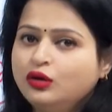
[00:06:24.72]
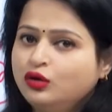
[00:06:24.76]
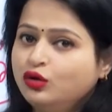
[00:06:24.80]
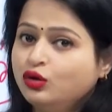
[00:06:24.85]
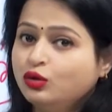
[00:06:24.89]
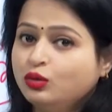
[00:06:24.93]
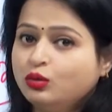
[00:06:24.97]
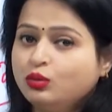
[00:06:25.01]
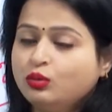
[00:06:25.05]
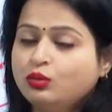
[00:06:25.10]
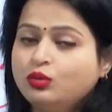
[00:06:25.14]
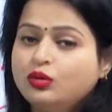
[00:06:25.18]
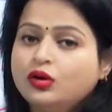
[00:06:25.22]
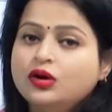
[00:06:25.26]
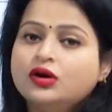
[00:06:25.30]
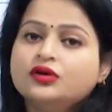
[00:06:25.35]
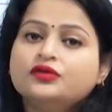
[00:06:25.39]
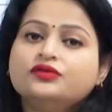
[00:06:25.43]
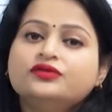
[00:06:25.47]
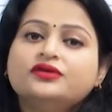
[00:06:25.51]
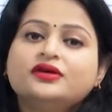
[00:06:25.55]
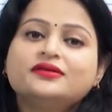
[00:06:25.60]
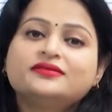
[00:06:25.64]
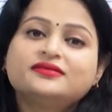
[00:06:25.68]
No,
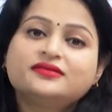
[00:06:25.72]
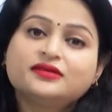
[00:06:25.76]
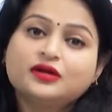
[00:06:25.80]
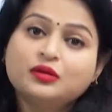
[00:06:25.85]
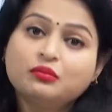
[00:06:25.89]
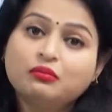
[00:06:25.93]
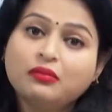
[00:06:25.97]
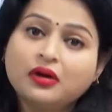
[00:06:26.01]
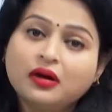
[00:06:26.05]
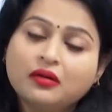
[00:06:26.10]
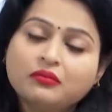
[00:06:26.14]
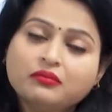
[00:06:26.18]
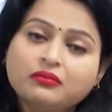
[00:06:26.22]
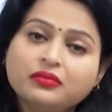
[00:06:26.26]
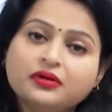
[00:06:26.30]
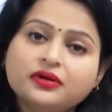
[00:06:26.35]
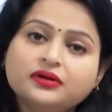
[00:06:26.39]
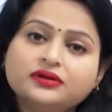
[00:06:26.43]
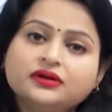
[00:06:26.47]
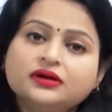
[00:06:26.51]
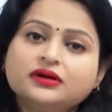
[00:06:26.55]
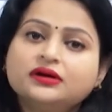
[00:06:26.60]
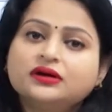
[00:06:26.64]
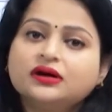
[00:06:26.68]
just
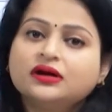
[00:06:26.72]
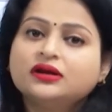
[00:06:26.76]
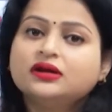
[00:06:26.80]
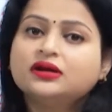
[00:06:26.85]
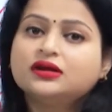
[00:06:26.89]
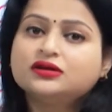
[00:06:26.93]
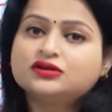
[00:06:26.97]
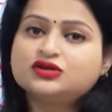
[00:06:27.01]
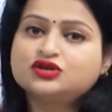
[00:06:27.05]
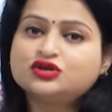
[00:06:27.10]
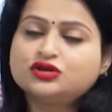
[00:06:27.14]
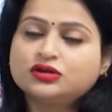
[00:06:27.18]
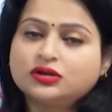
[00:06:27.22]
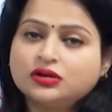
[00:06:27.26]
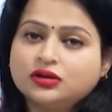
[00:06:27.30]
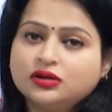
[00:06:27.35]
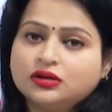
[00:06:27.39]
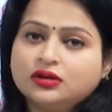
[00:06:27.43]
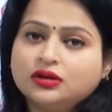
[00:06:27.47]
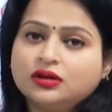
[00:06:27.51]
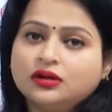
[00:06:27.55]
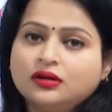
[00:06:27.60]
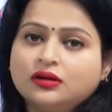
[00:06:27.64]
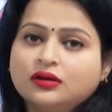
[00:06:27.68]
remember the
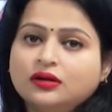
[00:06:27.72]
condition.